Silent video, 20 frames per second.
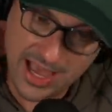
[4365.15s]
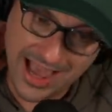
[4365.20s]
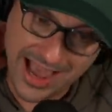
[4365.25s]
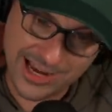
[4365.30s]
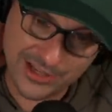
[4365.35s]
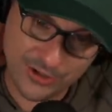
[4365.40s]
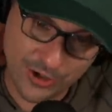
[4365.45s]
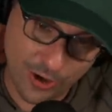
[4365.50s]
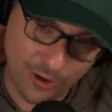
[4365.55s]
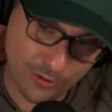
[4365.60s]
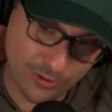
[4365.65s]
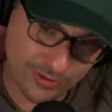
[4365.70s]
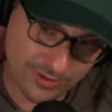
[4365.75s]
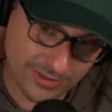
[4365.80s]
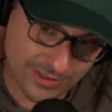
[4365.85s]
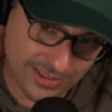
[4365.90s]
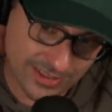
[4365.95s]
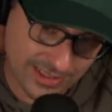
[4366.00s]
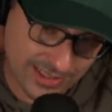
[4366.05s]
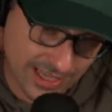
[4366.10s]
I don't
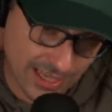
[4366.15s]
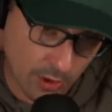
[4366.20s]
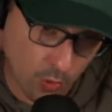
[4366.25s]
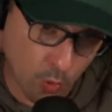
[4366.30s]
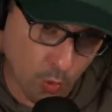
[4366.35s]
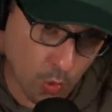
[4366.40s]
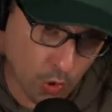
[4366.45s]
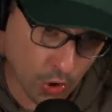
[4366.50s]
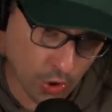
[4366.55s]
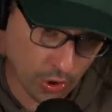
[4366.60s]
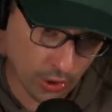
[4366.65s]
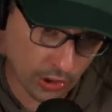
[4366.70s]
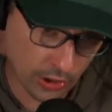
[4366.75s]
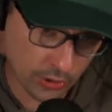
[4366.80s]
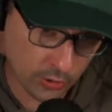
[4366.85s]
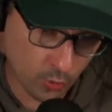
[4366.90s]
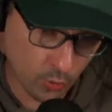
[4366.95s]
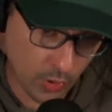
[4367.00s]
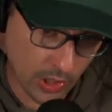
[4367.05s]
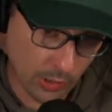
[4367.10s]
see a
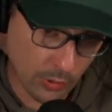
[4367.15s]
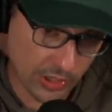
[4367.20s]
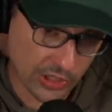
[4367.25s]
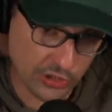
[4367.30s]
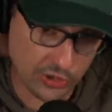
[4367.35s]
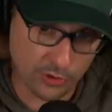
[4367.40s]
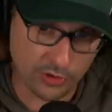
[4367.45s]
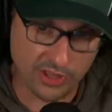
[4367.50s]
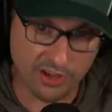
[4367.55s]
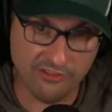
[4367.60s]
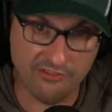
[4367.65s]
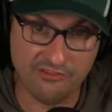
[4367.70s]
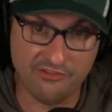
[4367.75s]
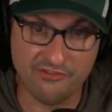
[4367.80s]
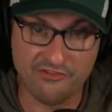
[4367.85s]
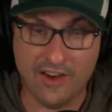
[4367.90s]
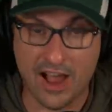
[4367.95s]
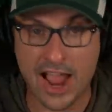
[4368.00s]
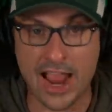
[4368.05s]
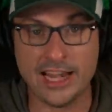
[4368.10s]
world where we do the
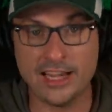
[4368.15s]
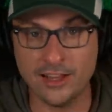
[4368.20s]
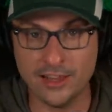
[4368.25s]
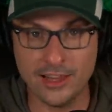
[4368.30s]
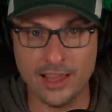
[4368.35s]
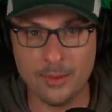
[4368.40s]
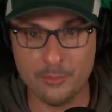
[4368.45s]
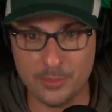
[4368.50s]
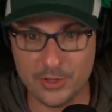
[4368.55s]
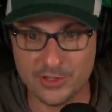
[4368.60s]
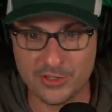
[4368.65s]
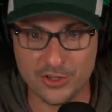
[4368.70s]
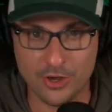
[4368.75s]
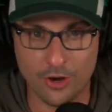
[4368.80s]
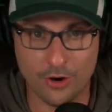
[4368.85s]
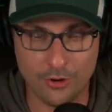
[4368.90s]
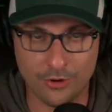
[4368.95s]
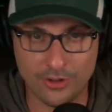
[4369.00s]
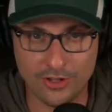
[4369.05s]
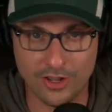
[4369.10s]
final
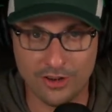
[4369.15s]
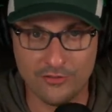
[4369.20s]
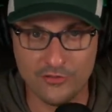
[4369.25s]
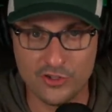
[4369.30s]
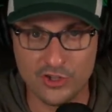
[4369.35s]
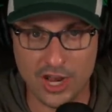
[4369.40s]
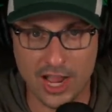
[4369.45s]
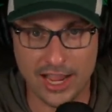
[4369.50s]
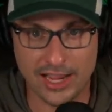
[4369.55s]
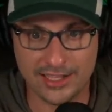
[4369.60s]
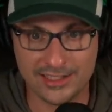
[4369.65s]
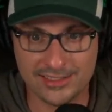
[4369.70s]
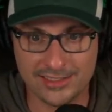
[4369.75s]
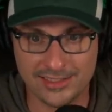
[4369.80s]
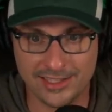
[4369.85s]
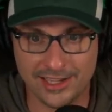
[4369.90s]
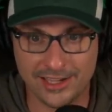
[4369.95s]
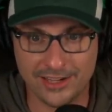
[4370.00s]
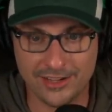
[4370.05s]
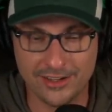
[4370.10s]
episode of Giant
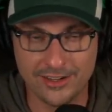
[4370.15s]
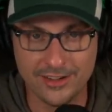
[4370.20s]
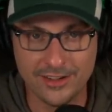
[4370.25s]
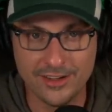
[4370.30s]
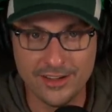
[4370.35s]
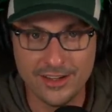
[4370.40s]
Slayer.